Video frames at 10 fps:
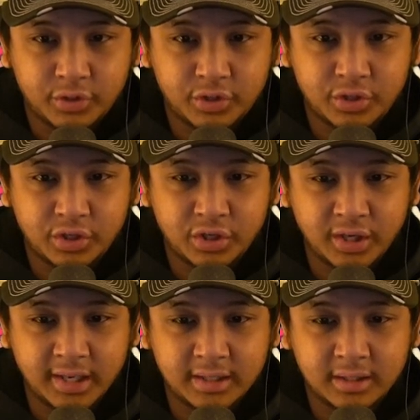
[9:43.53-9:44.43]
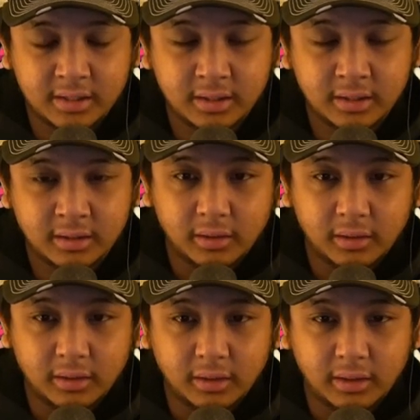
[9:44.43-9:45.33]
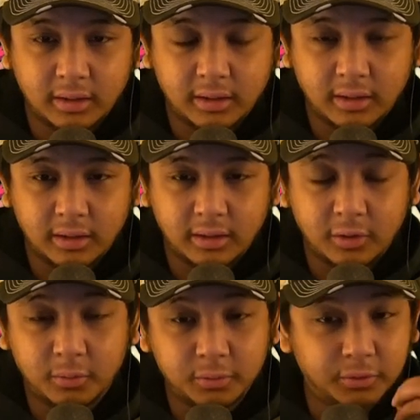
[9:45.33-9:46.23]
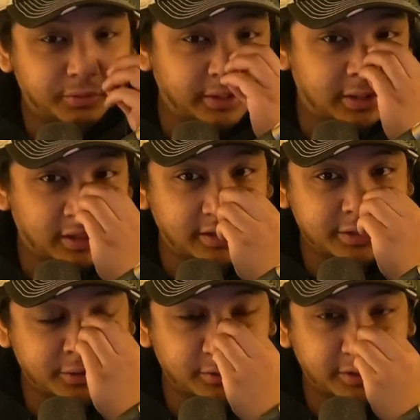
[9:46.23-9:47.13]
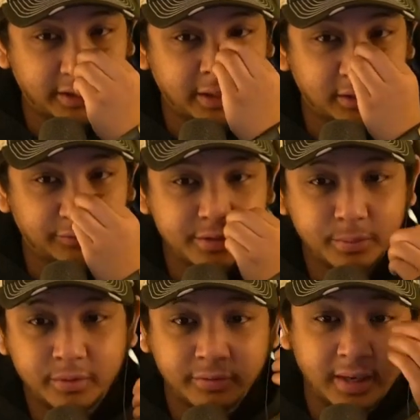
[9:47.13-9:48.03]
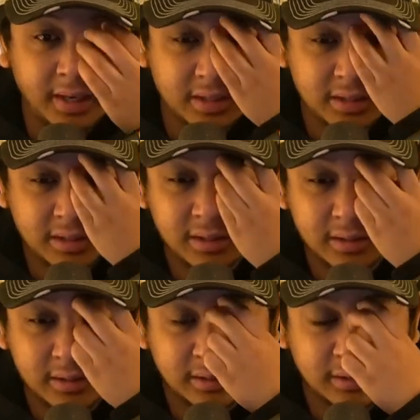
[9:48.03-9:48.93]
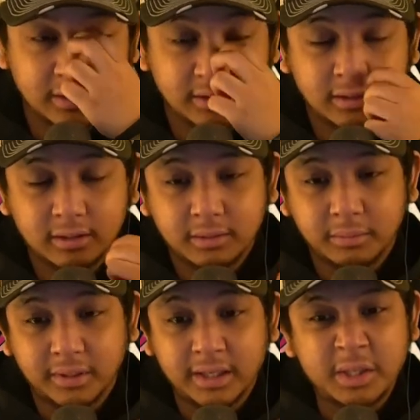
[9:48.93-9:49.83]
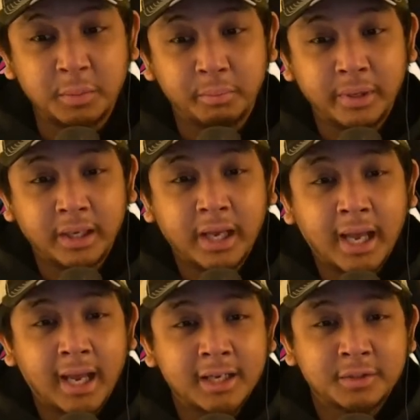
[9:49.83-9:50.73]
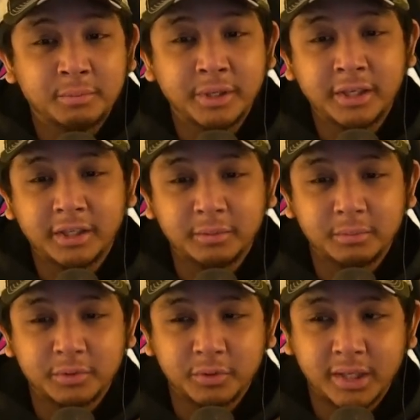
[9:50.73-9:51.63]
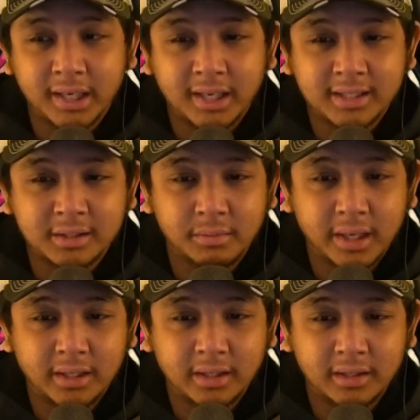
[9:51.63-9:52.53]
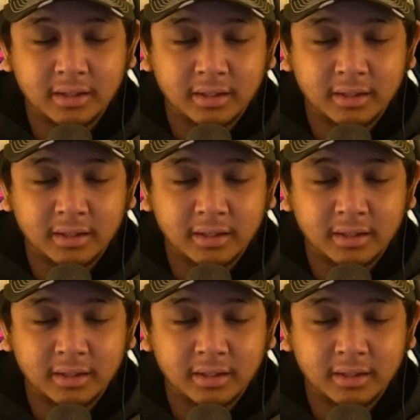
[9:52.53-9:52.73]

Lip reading: Shit. I hope Luffy and Connie's are okay. Luffy's pretty fast. But that's a big ass beam. So they got smited?